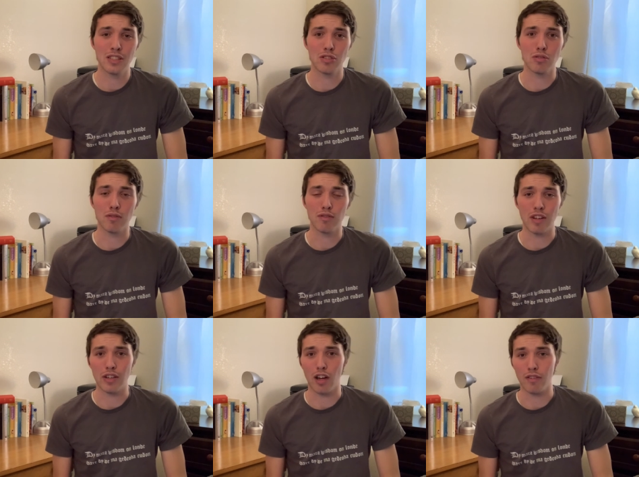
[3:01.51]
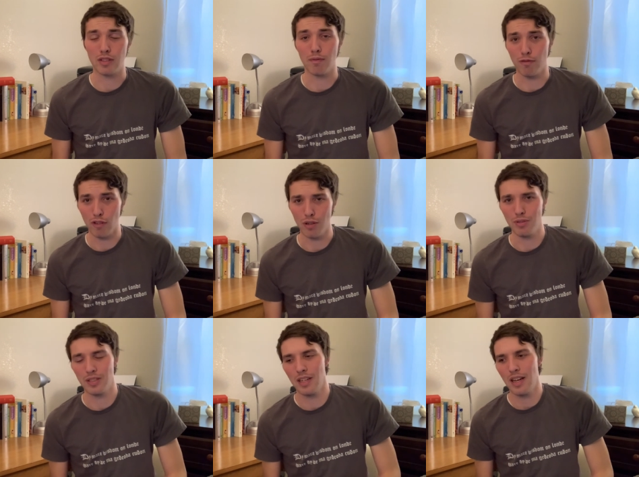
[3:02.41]
to fend off some
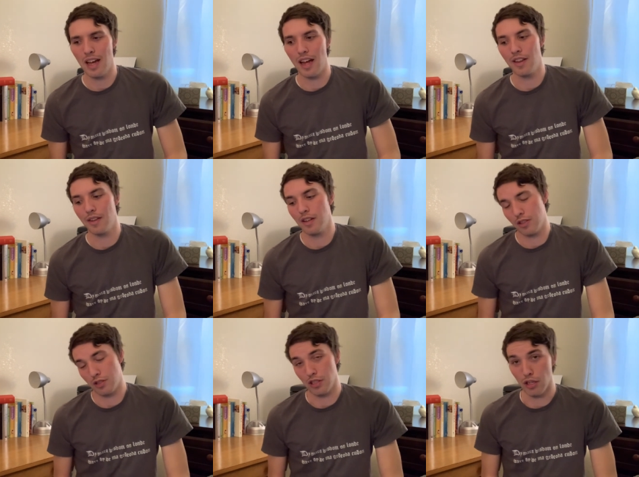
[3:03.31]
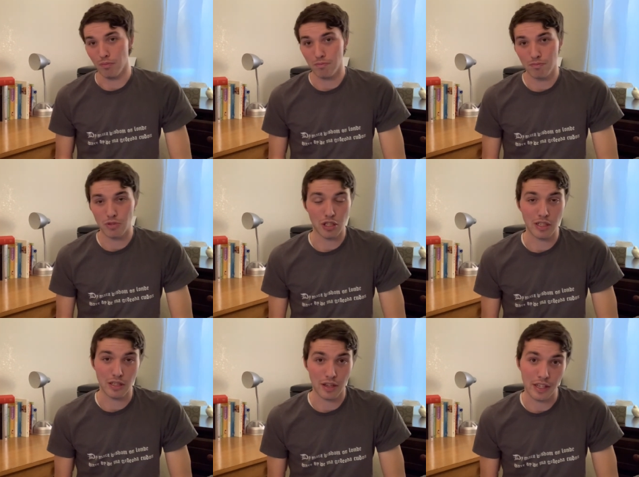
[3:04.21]
foes, and, you know, turning
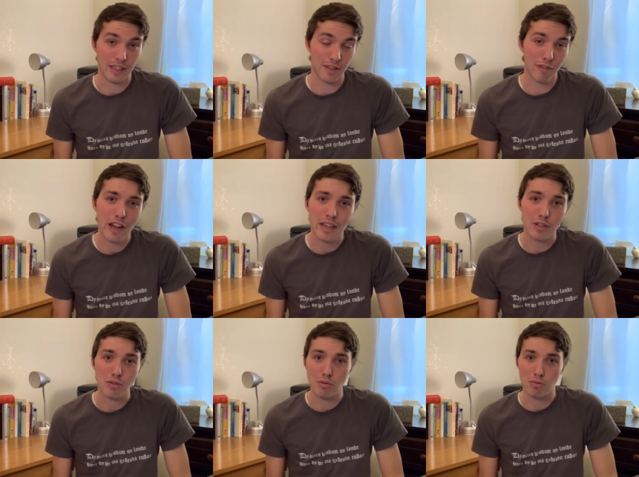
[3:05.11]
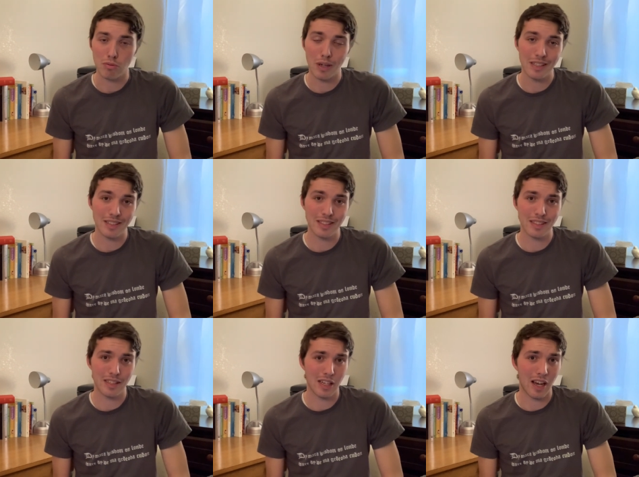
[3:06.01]
to thank his friend who
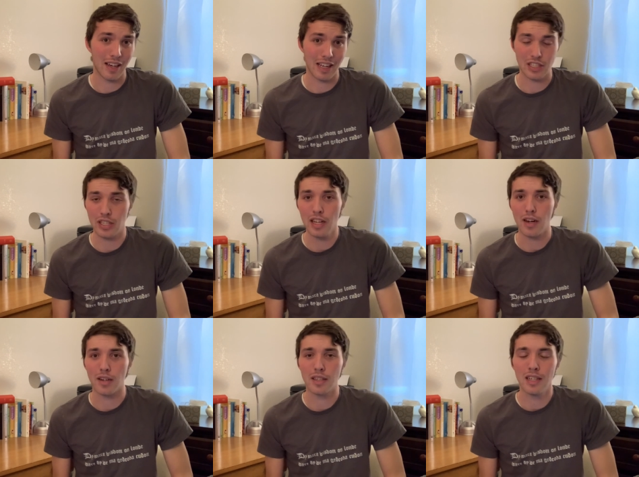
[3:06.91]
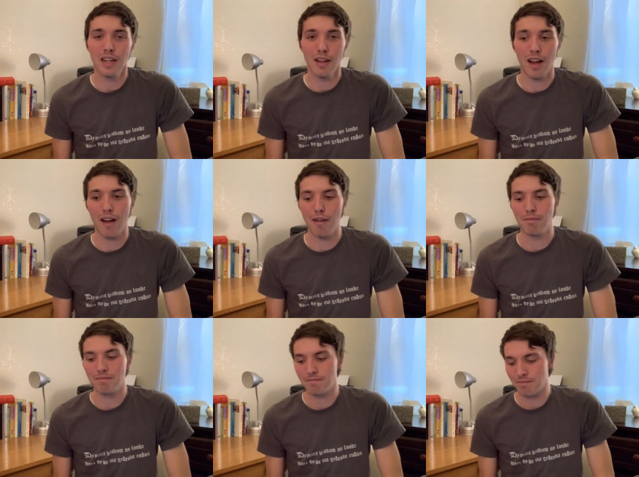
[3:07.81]
was not actually there. Um,
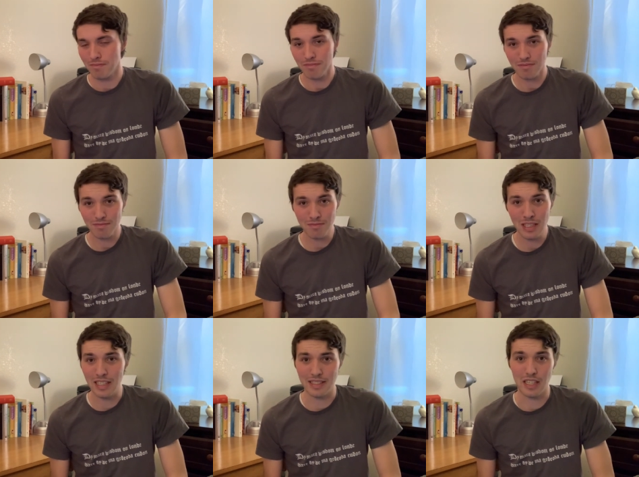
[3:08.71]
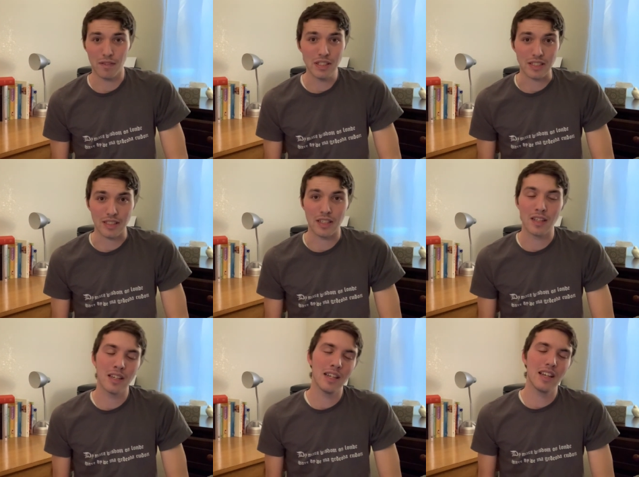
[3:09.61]
at least not physically.
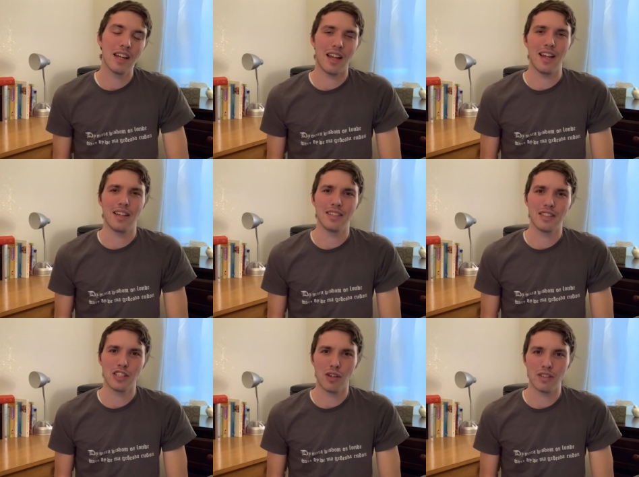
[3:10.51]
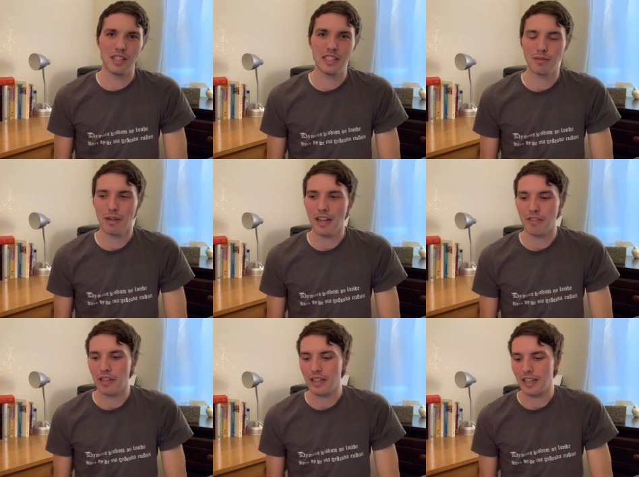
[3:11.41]
And, you know, it's one I
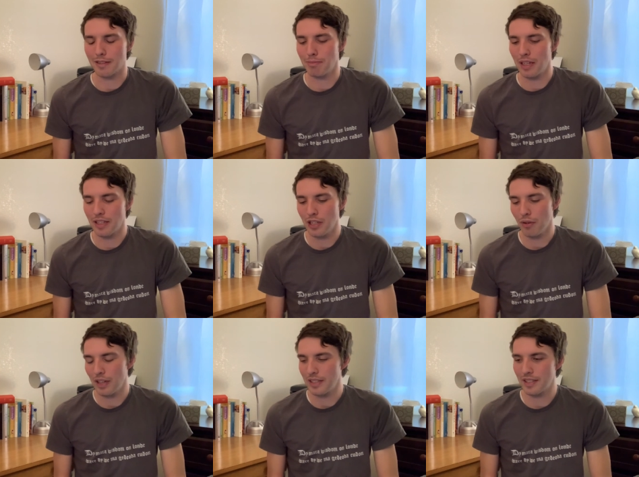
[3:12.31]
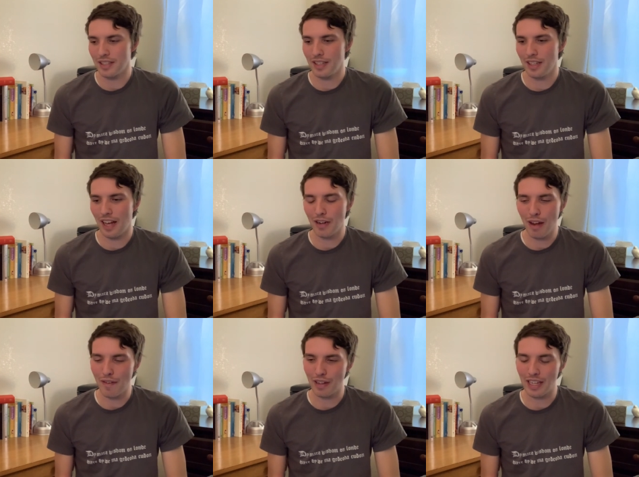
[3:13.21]
really like, but, you know, that's, I don't
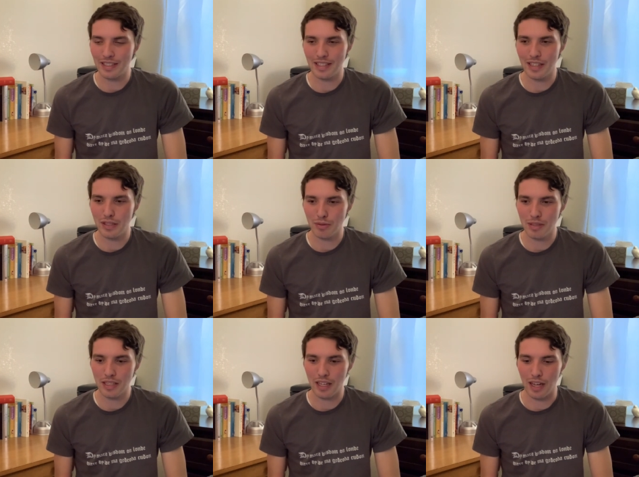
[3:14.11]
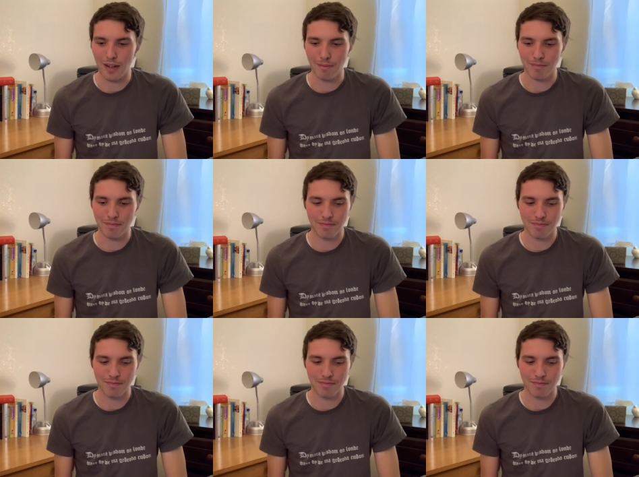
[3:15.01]
have a lot to say this week. Um,